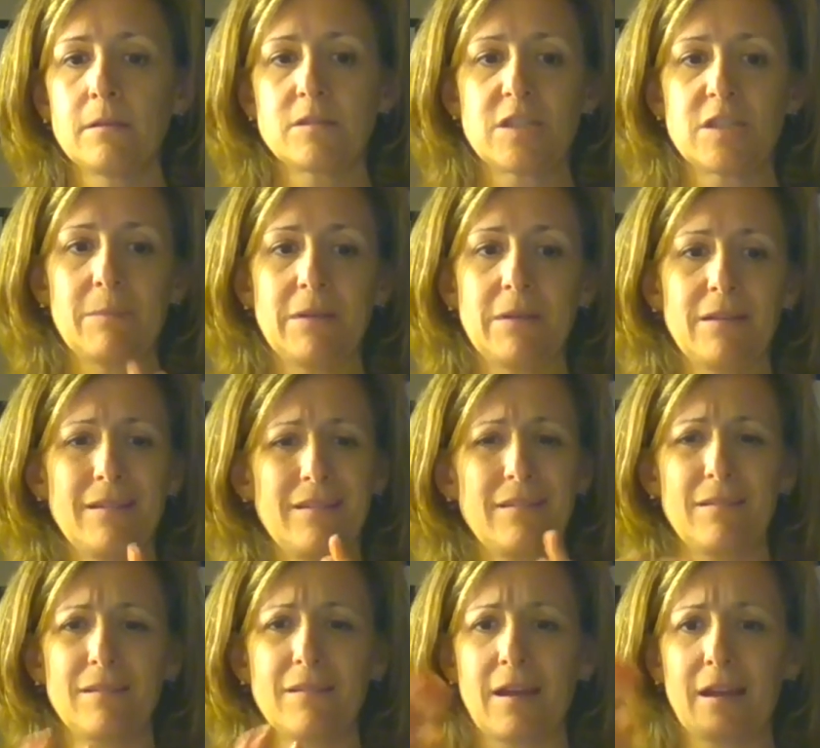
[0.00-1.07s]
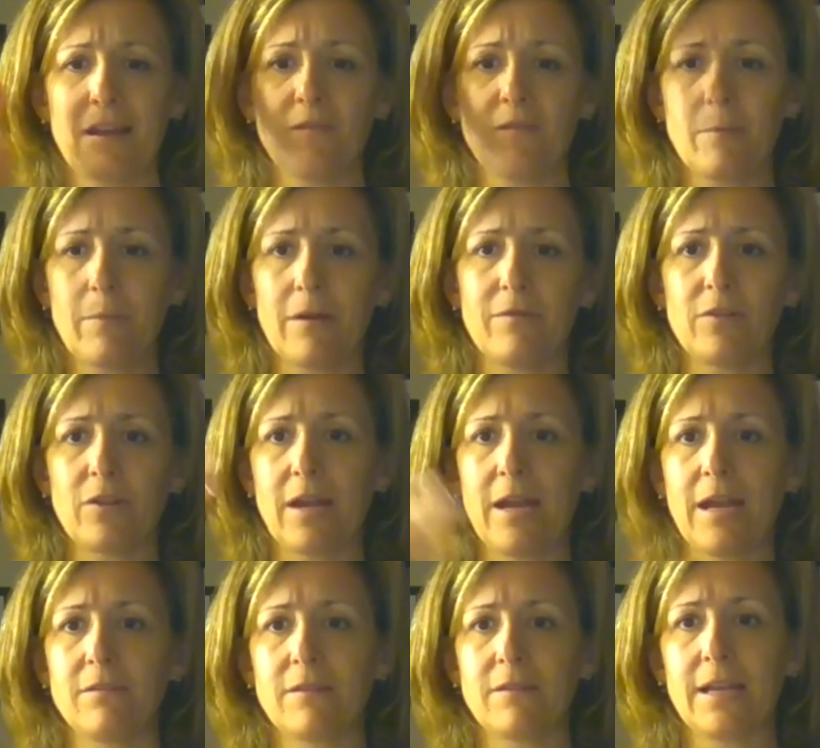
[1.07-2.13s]
Jamie, kind of above your
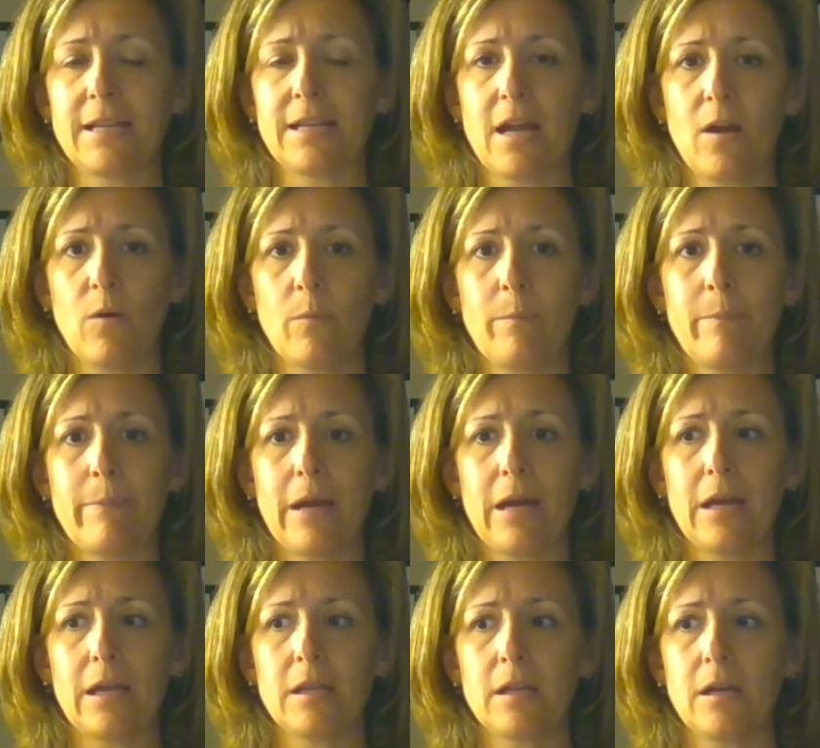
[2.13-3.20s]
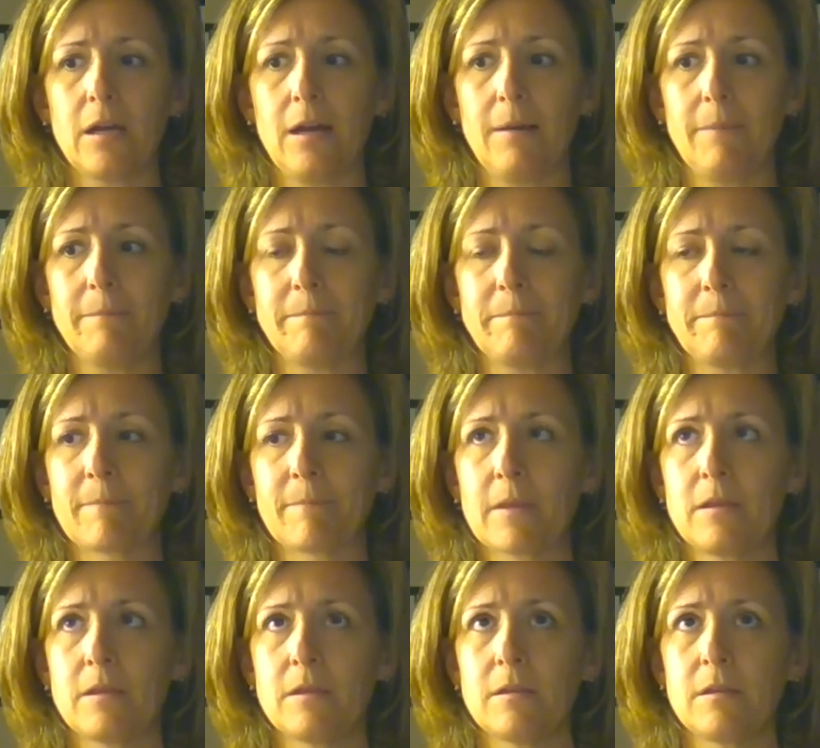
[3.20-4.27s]
head right now, but a
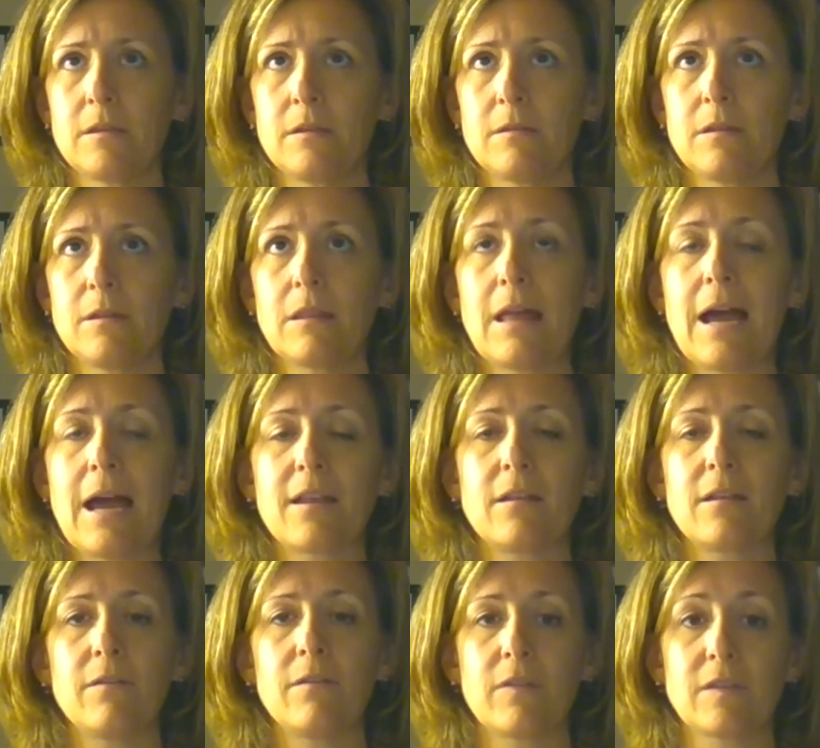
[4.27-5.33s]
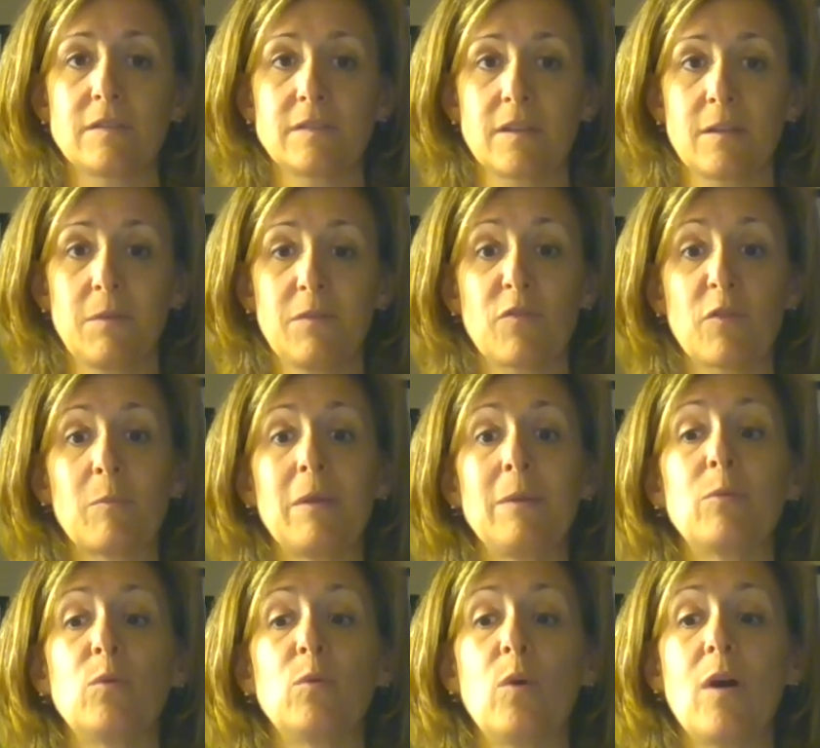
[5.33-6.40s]
lot of this is going to be for the
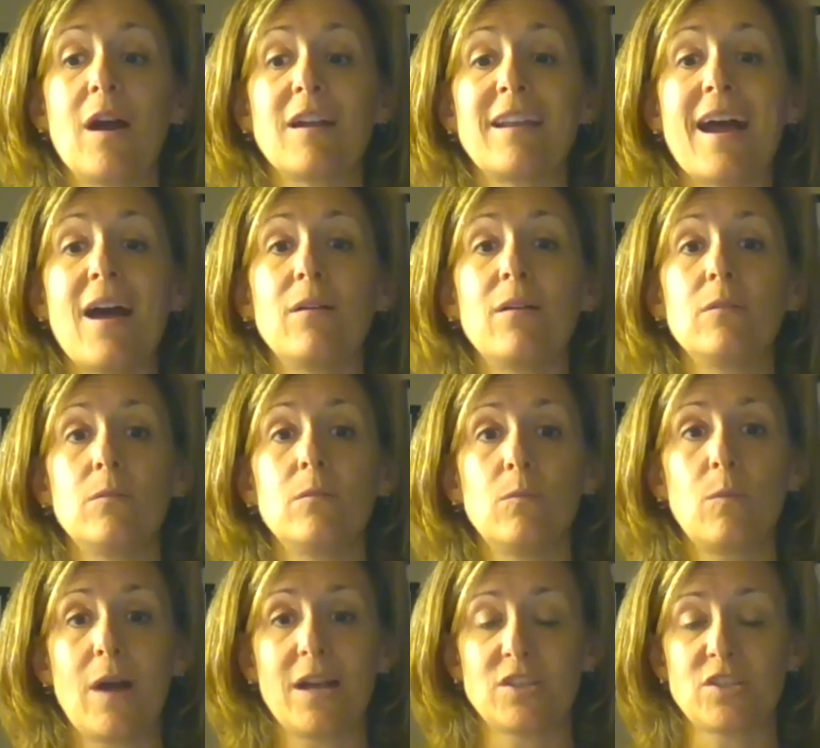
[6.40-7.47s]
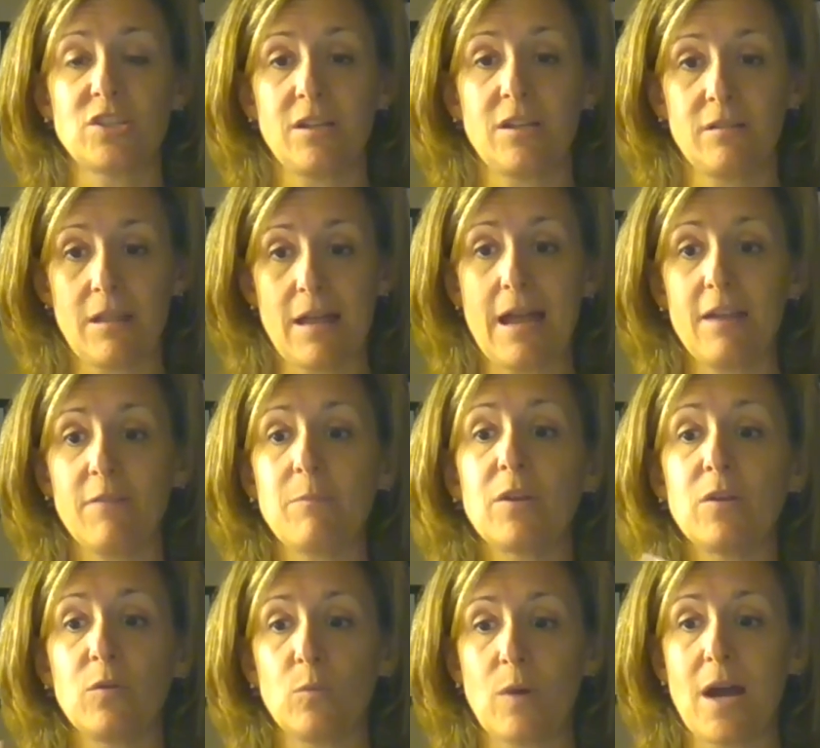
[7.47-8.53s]
people who are not watching live,
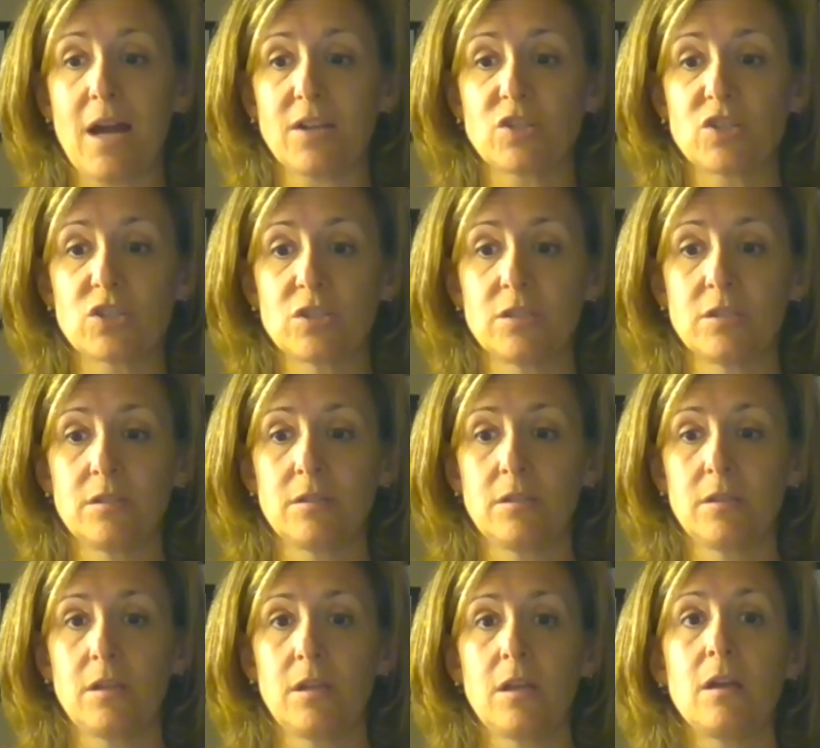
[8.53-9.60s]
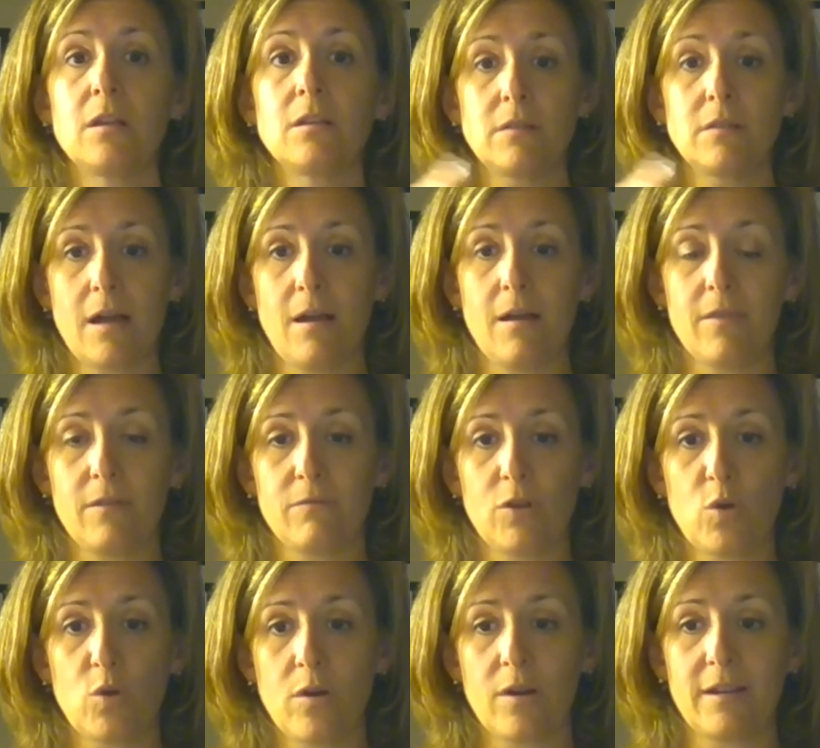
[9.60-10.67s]
but who watch the
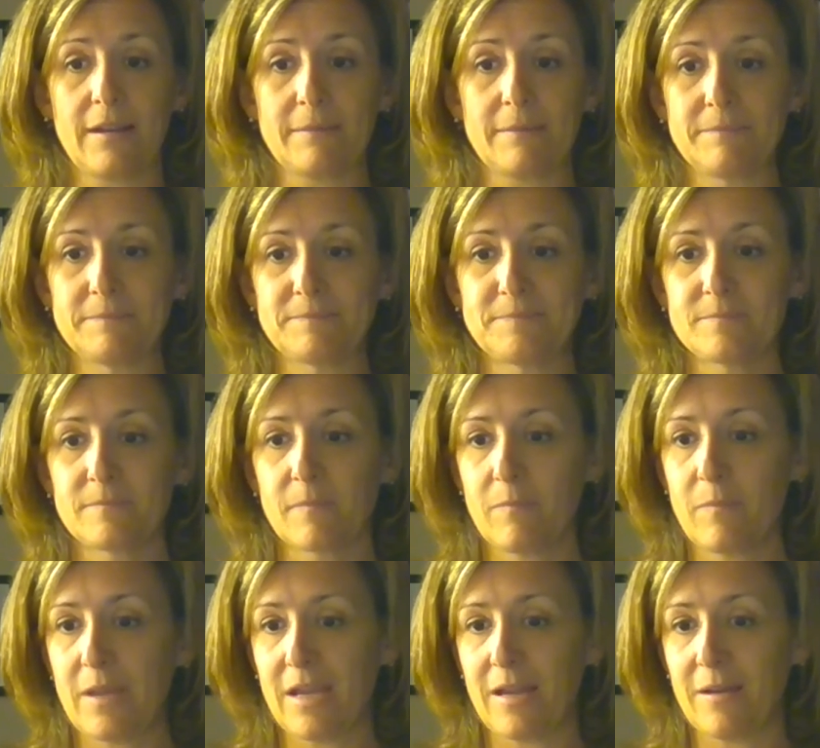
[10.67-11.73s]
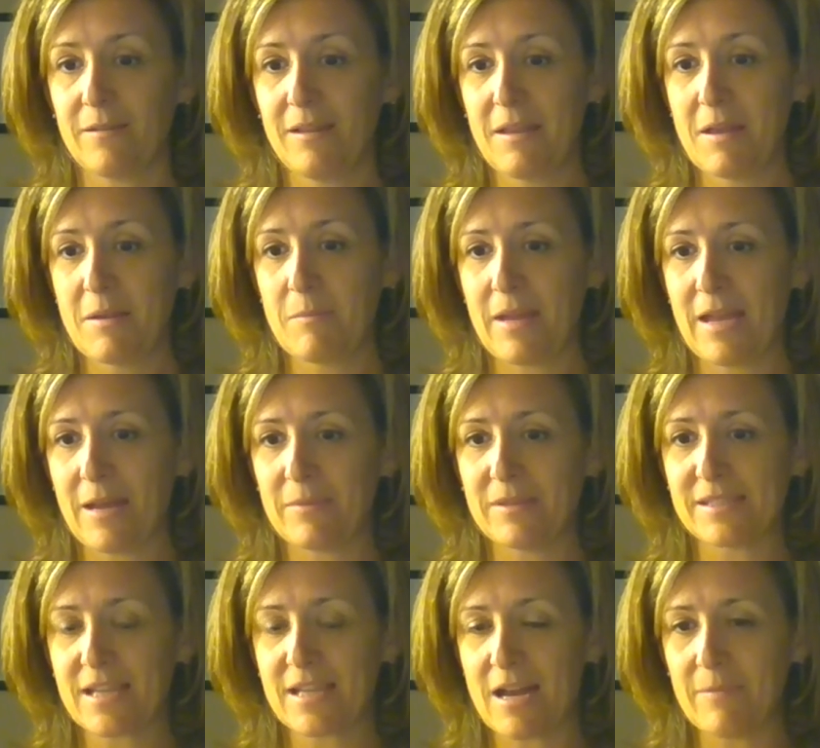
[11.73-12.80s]
recording. Yeah, Pam
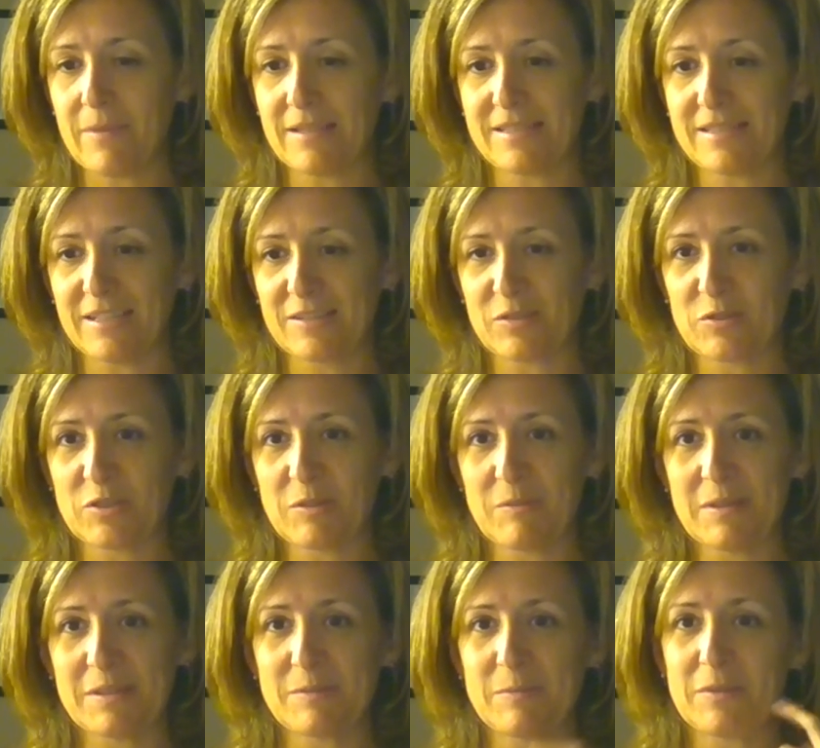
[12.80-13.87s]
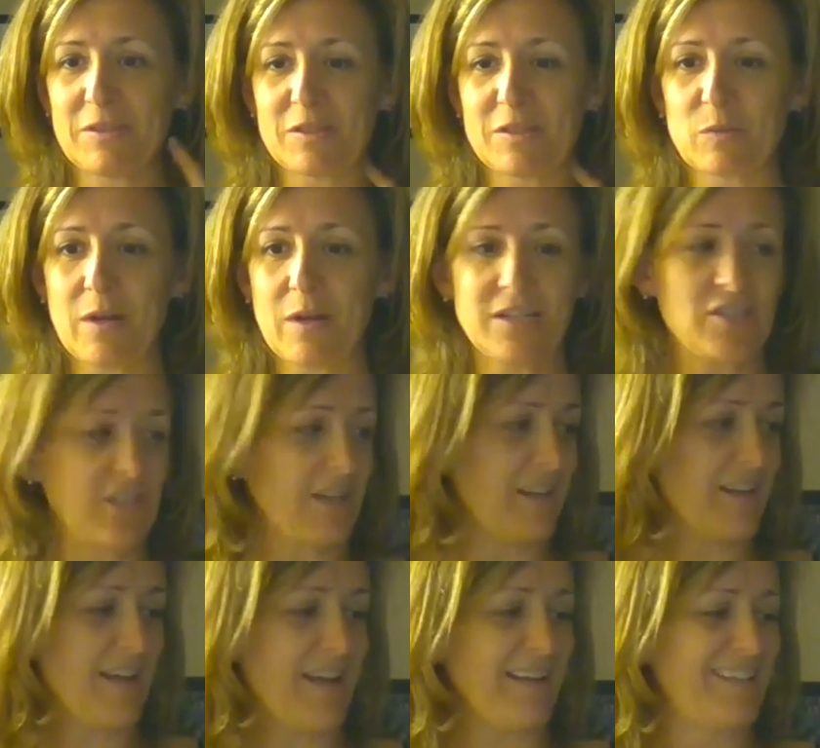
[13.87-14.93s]
is commenting, so she must be just watching
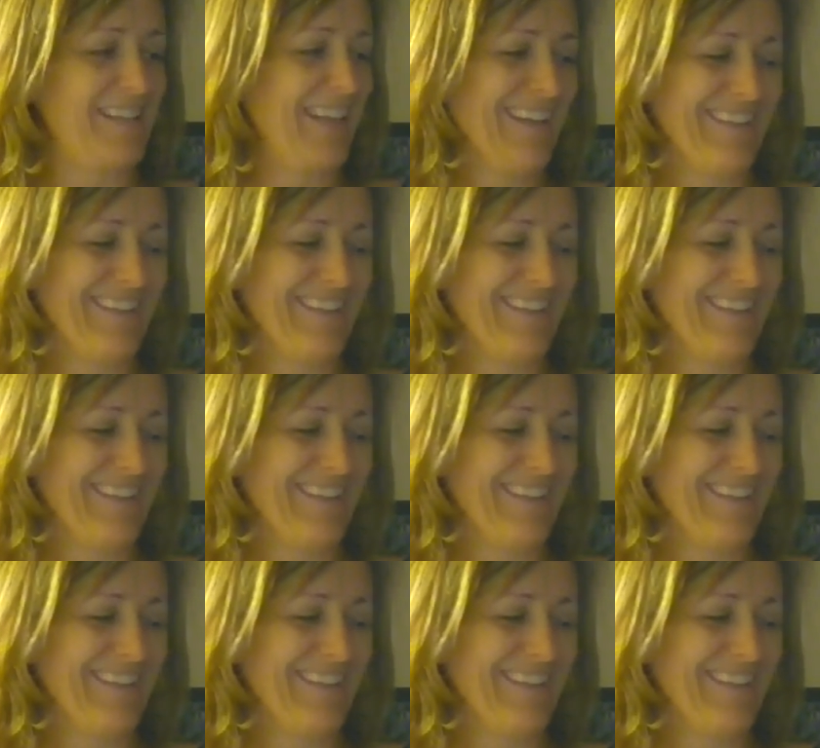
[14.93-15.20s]
and not